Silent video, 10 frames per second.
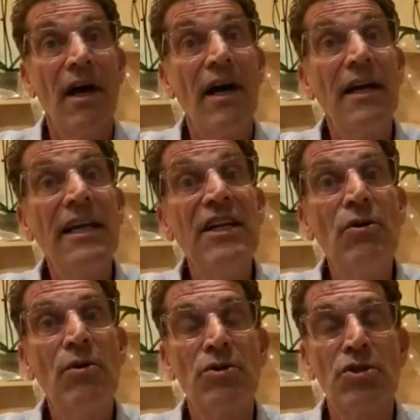a
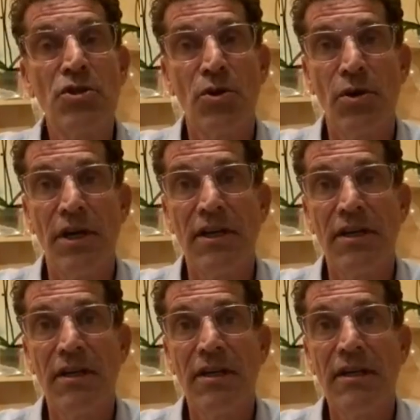hero story.
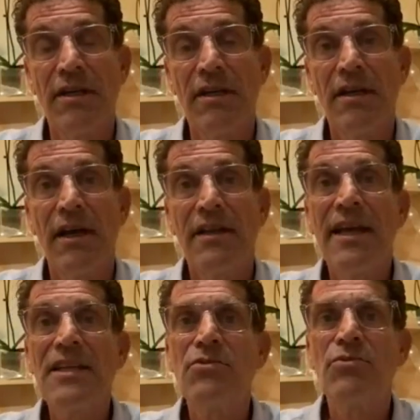And
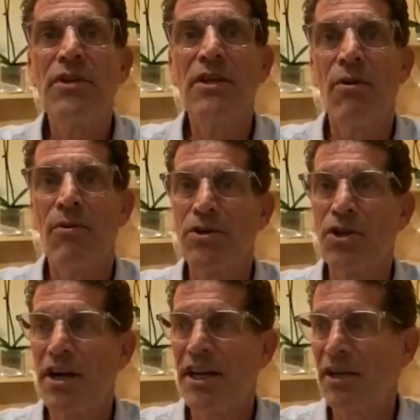that's really what we're
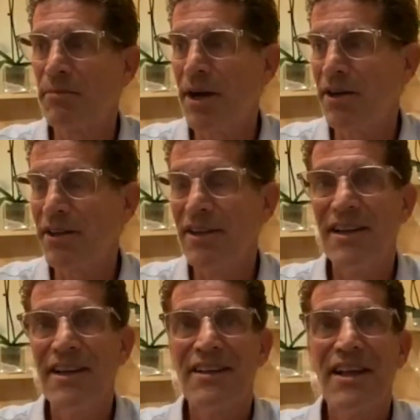talking about,
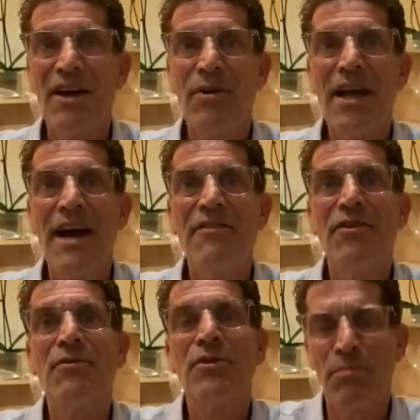that we have
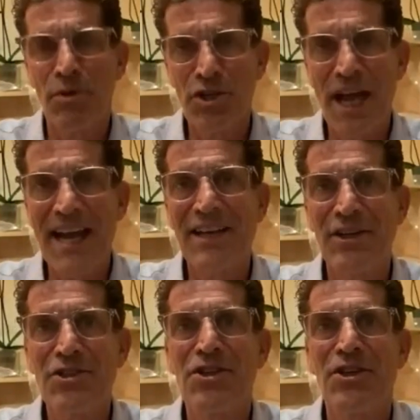the
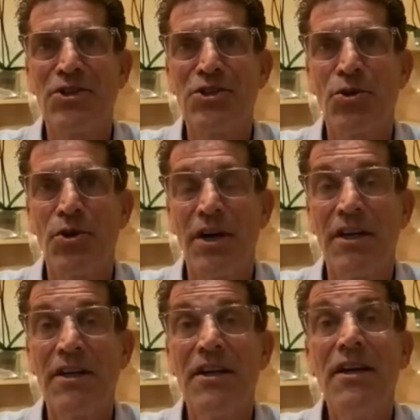protagonist in the story,
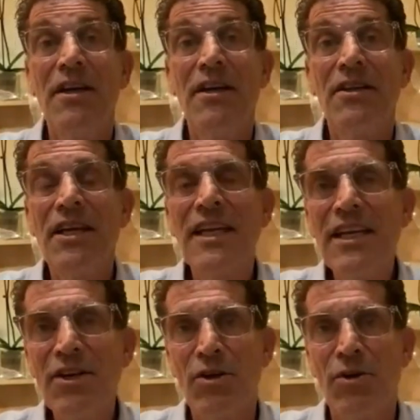the
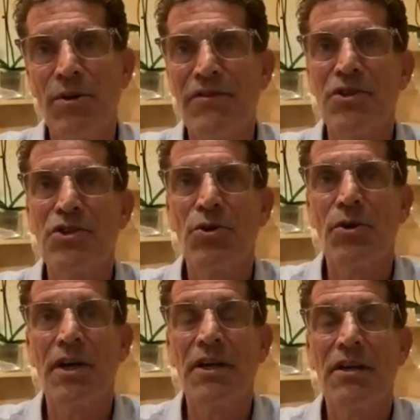hero of the
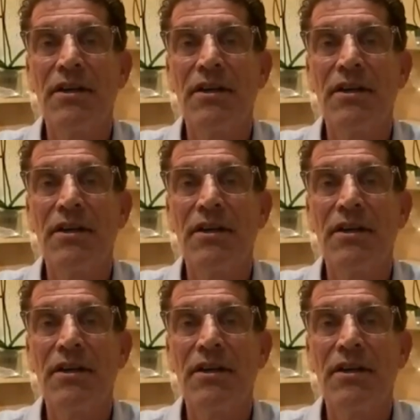story.